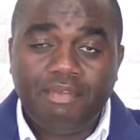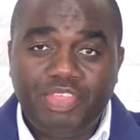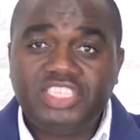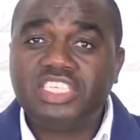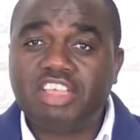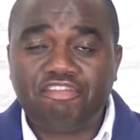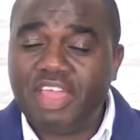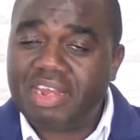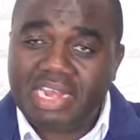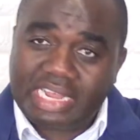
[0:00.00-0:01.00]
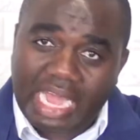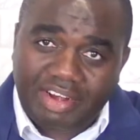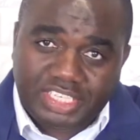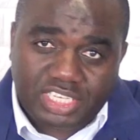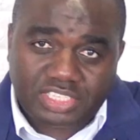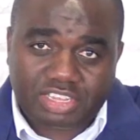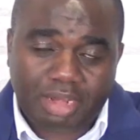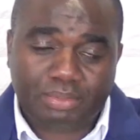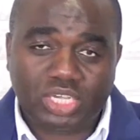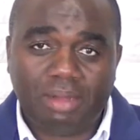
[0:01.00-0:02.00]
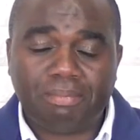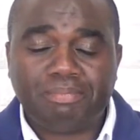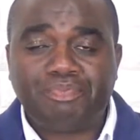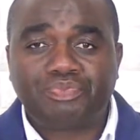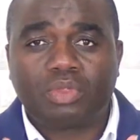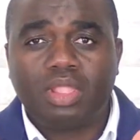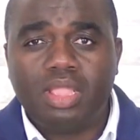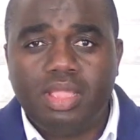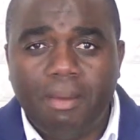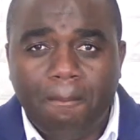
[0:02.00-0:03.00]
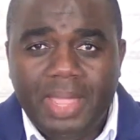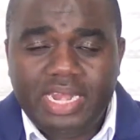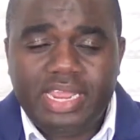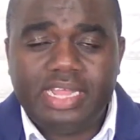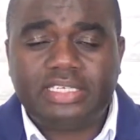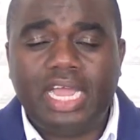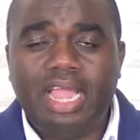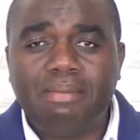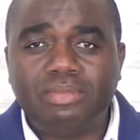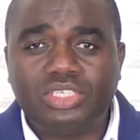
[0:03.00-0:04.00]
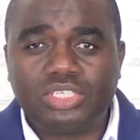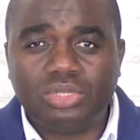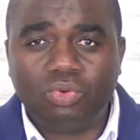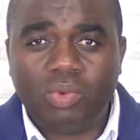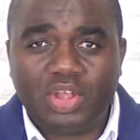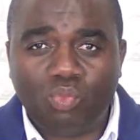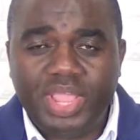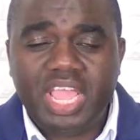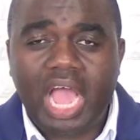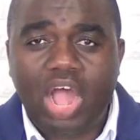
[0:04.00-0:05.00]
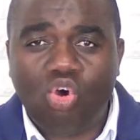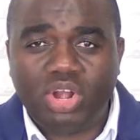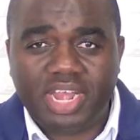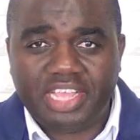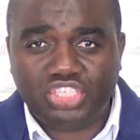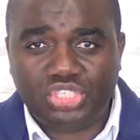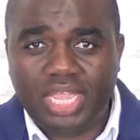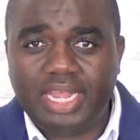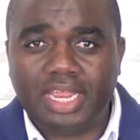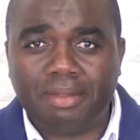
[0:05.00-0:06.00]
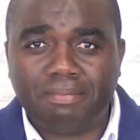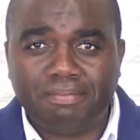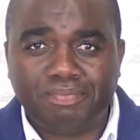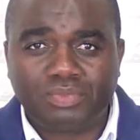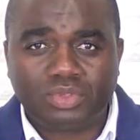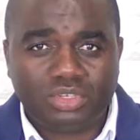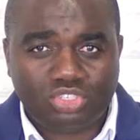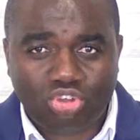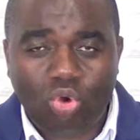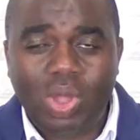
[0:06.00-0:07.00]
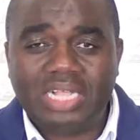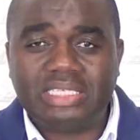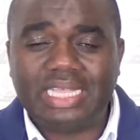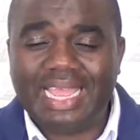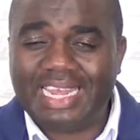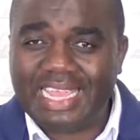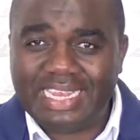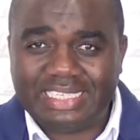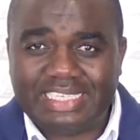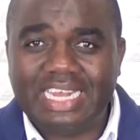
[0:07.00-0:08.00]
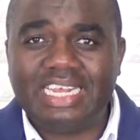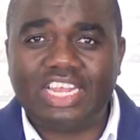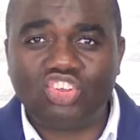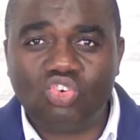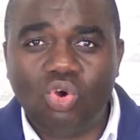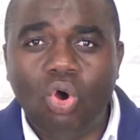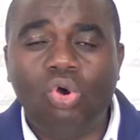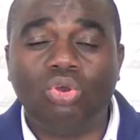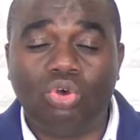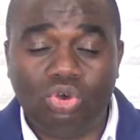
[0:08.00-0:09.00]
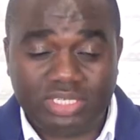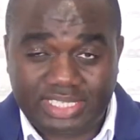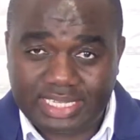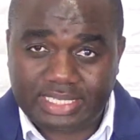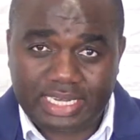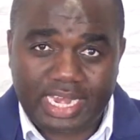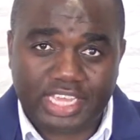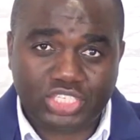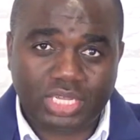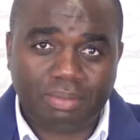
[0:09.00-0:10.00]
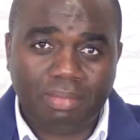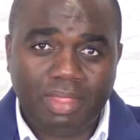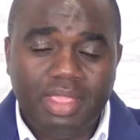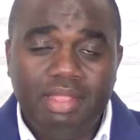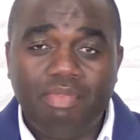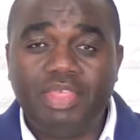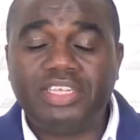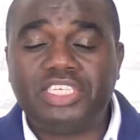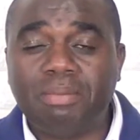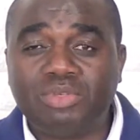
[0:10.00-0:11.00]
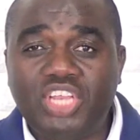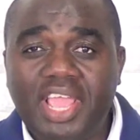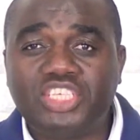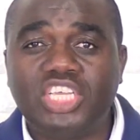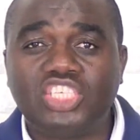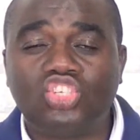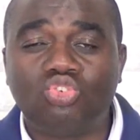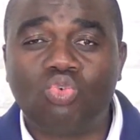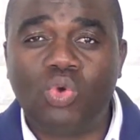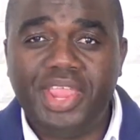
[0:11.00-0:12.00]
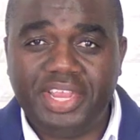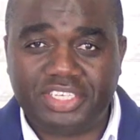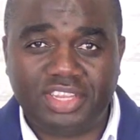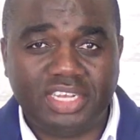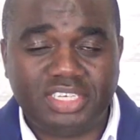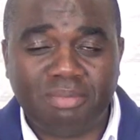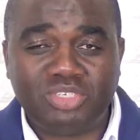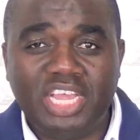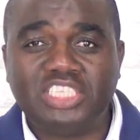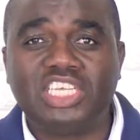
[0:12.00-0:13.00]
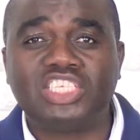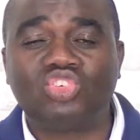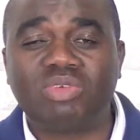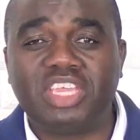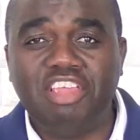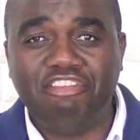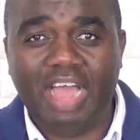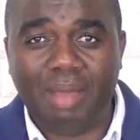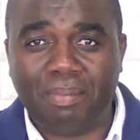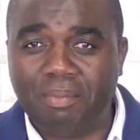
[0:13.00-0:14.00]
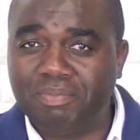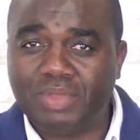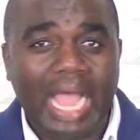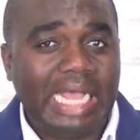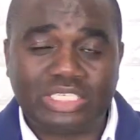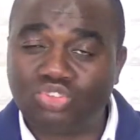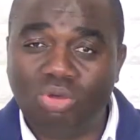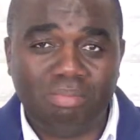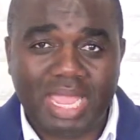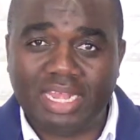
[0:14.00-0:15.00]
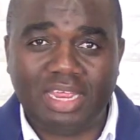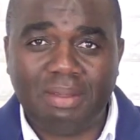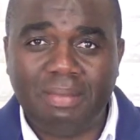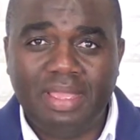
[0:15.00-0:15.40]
This is a very encouraging scripture. Many a times when we are on a journey towards an intended goal or destination, the temptations to quit, the temptations to give up are so many.